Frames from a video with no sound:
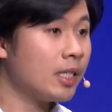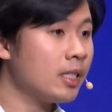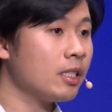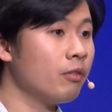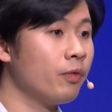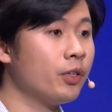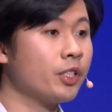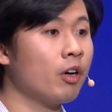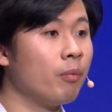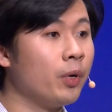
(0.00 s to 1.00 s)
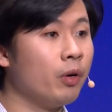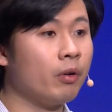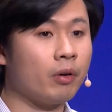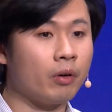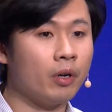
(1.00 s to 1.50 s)
this is the first
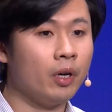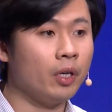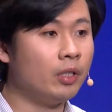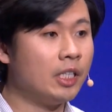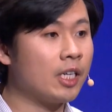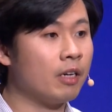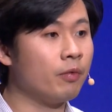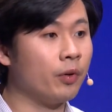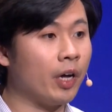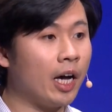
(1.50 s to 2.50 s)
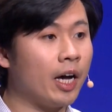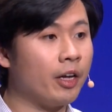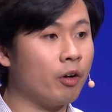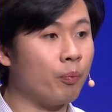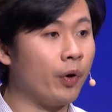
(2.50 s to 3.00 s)
computer you design for your eye,
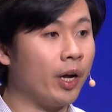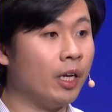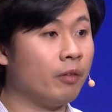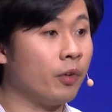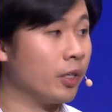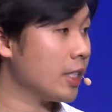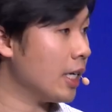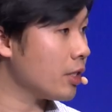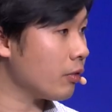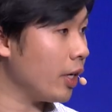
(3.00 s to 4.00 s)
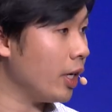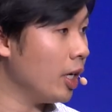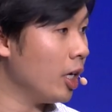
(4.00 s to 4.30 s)
your brain, for your sensory.